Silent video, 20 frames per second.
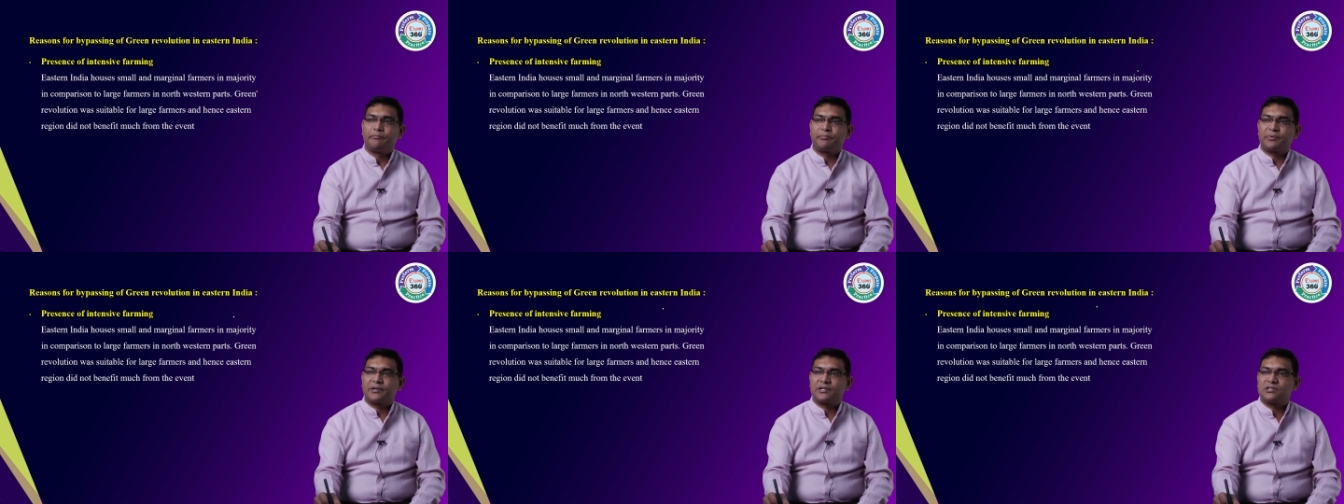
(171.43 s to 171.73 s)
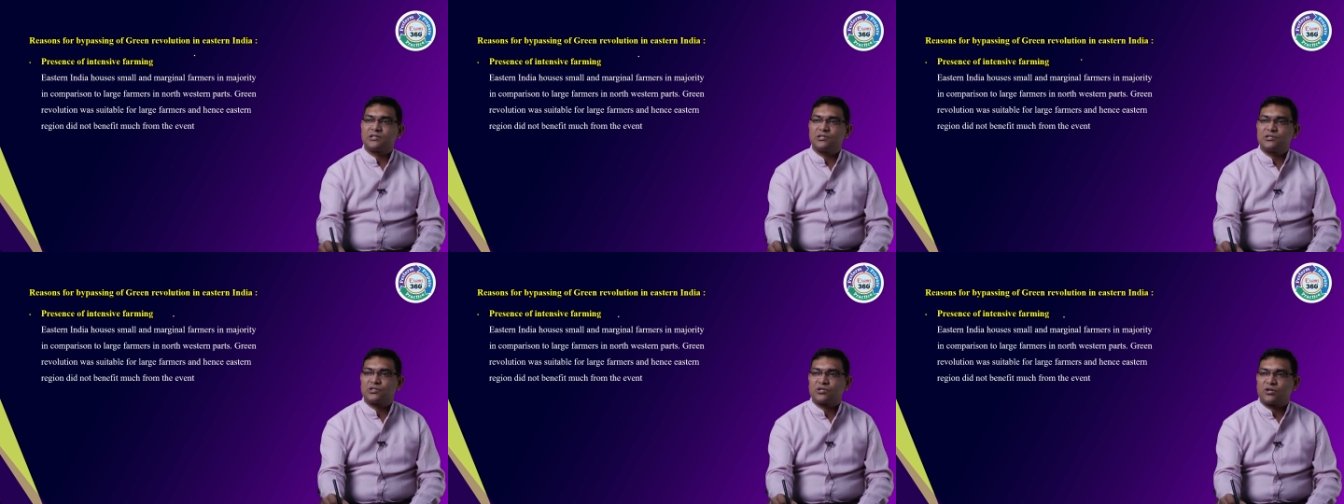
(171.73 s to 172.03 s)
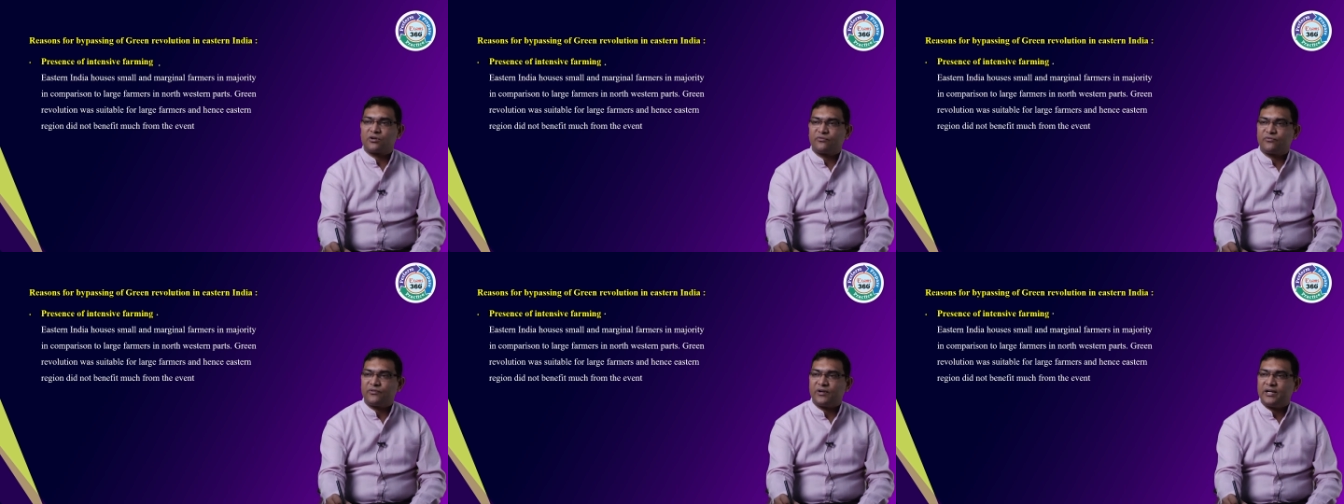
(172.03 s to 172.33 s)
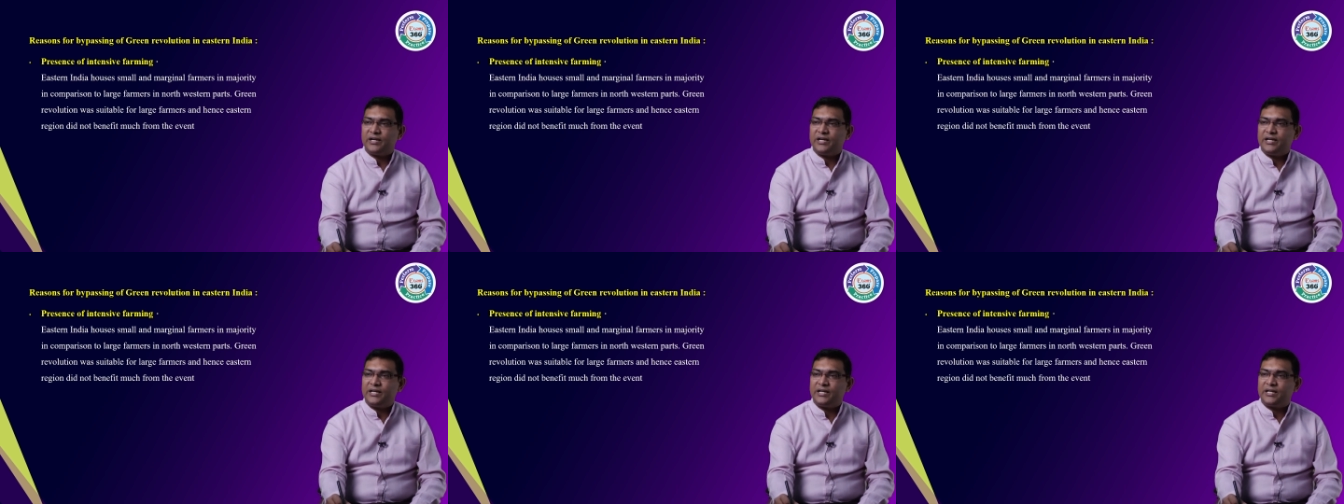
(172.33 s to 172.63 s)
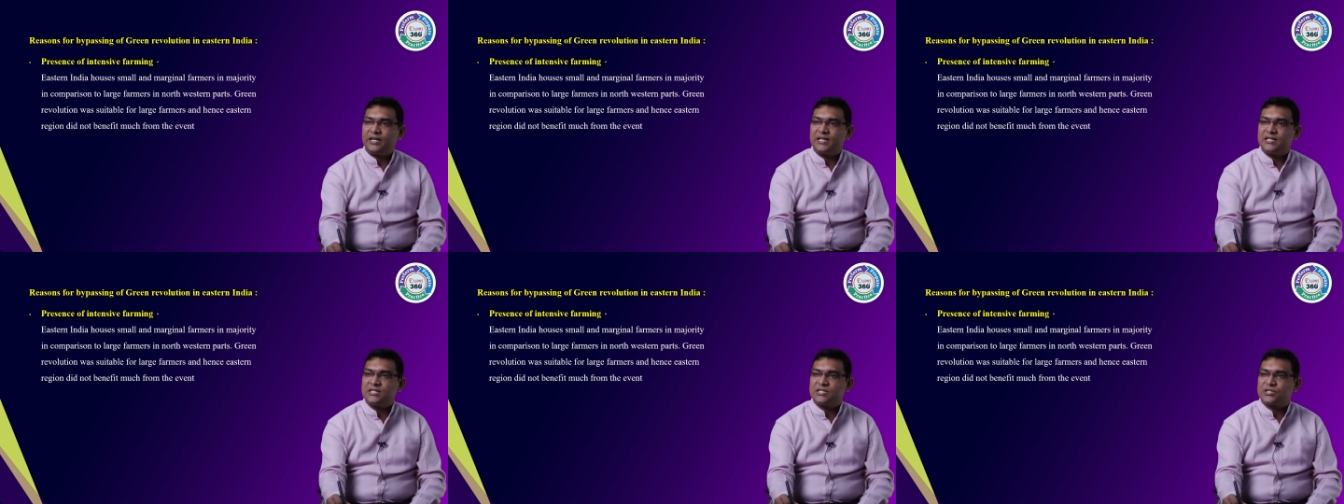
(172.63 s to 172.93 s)
presence of
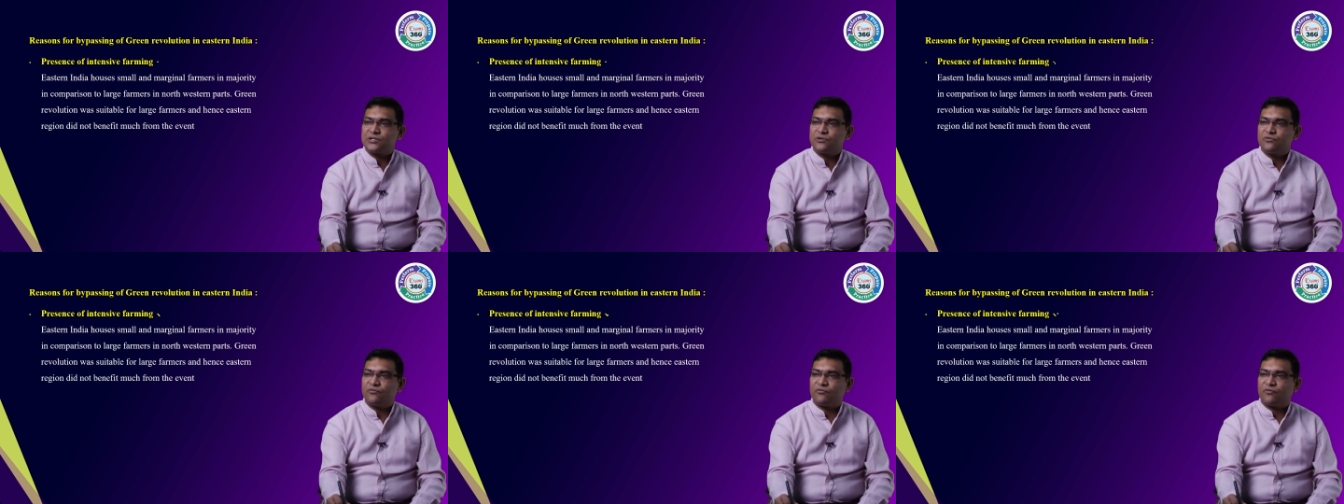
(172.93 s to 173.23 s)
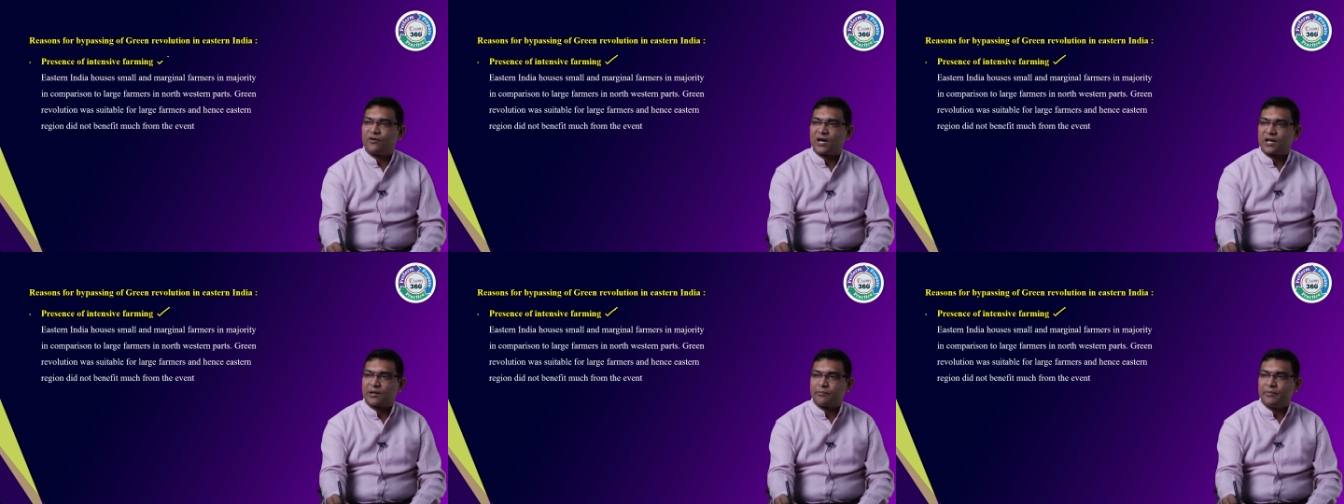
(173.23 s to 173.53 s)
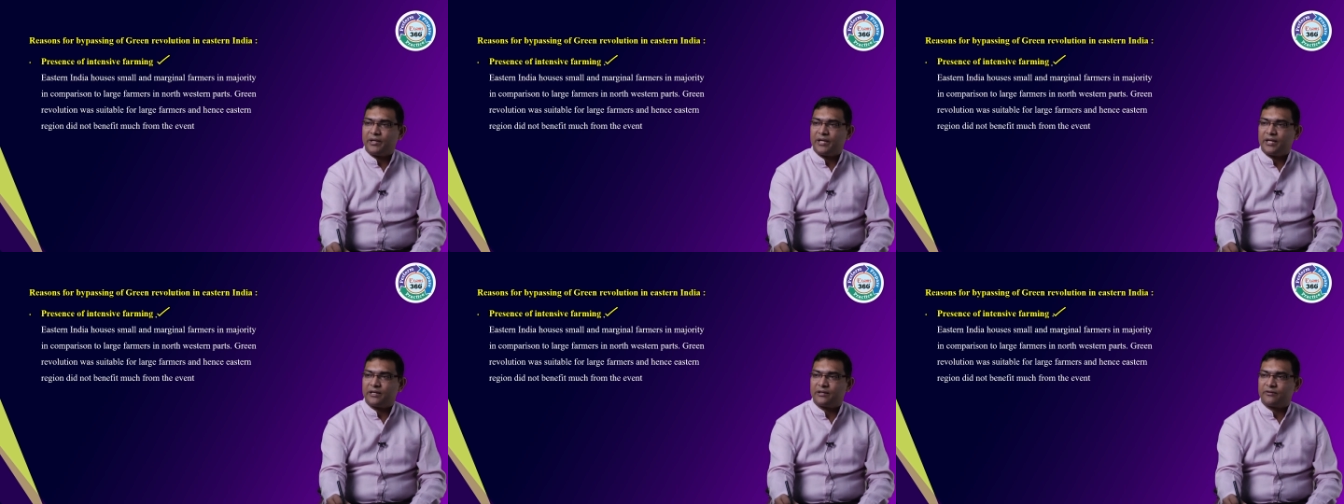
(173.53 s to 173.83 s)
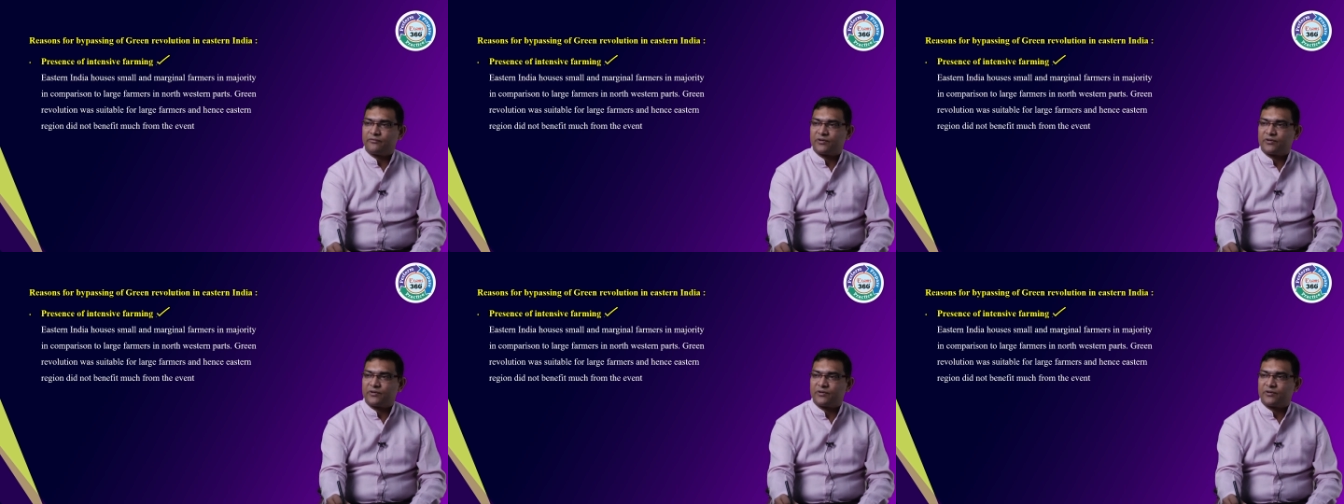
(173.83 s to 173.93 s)
intensive farming.